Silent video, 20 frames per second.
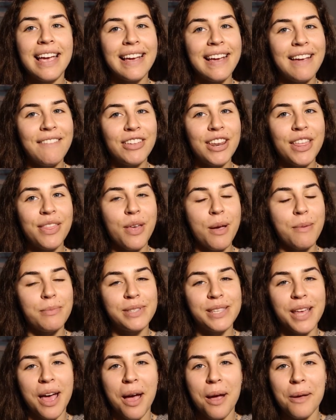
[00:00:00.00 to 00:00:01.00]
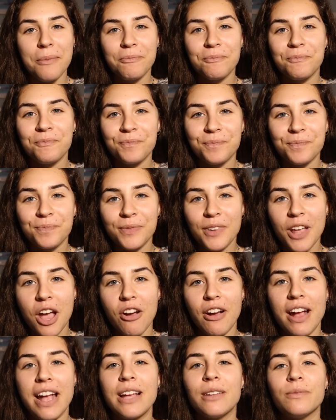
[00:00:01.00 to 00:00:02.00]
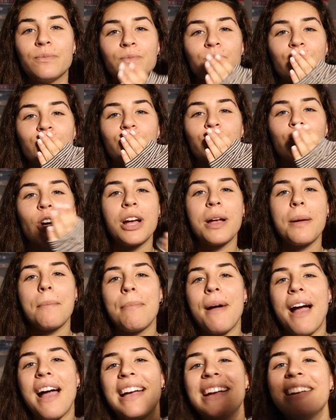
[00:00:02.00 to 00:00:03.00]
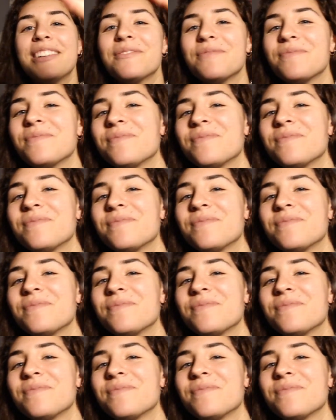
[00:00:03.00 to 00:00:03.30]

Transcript: give it a thumbs up. All right, bye.